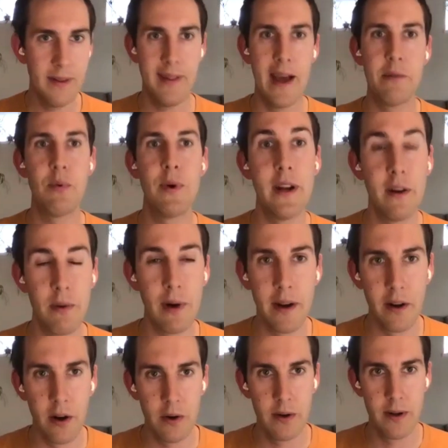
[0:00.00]
that we didn't really
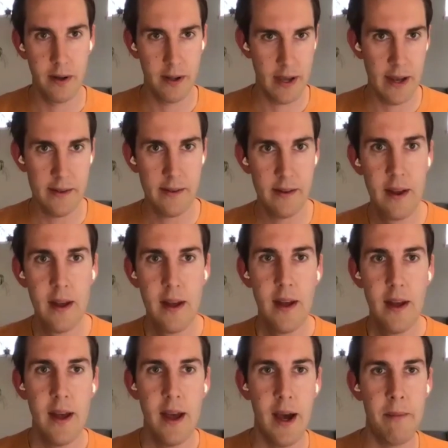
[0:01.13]
know yet. Mm-hmm.
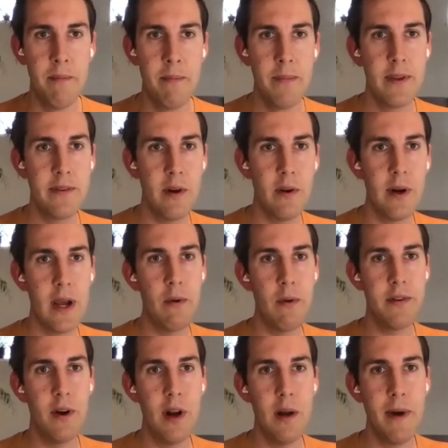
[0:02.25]
Um, so it
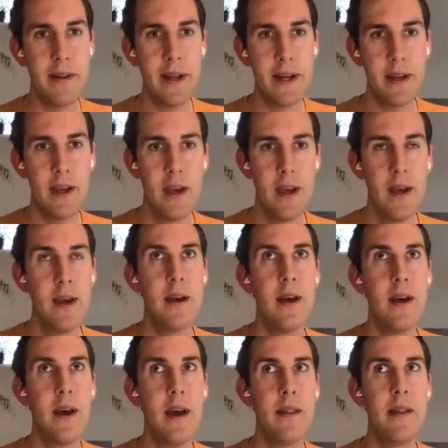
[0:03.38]
was all about like,
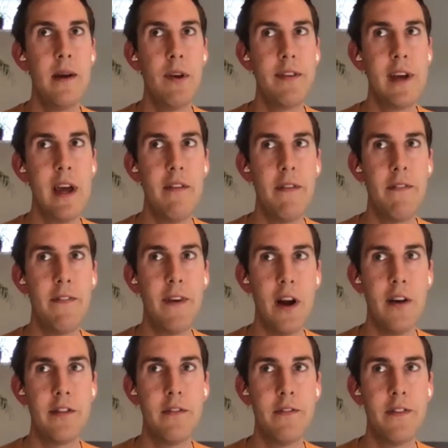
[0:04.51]
there was kind of a
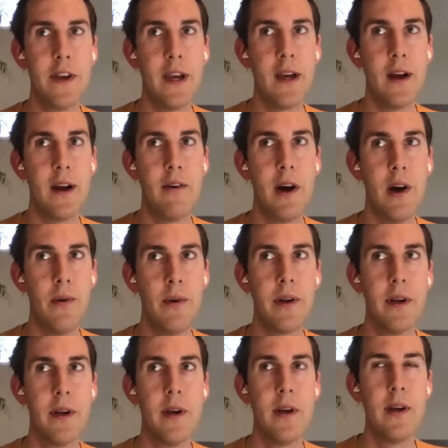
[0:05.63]
philosophy around,
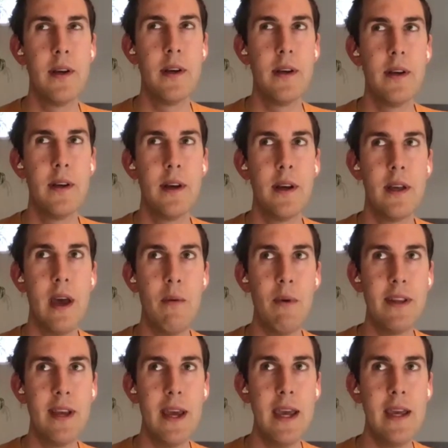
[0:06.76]
can we
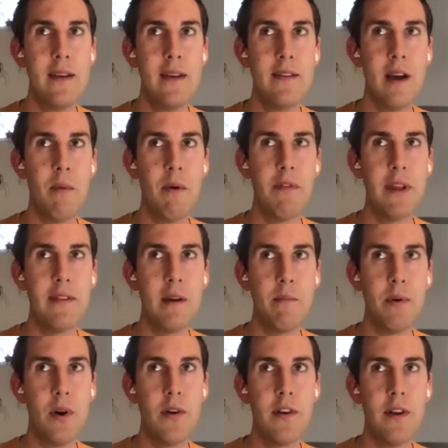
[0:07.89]
take some of these
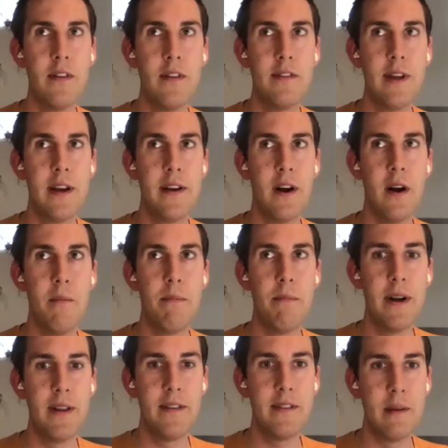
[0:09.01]
approaches that are
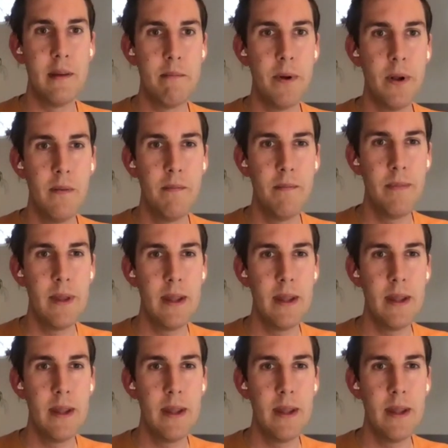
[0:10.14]
pretty simple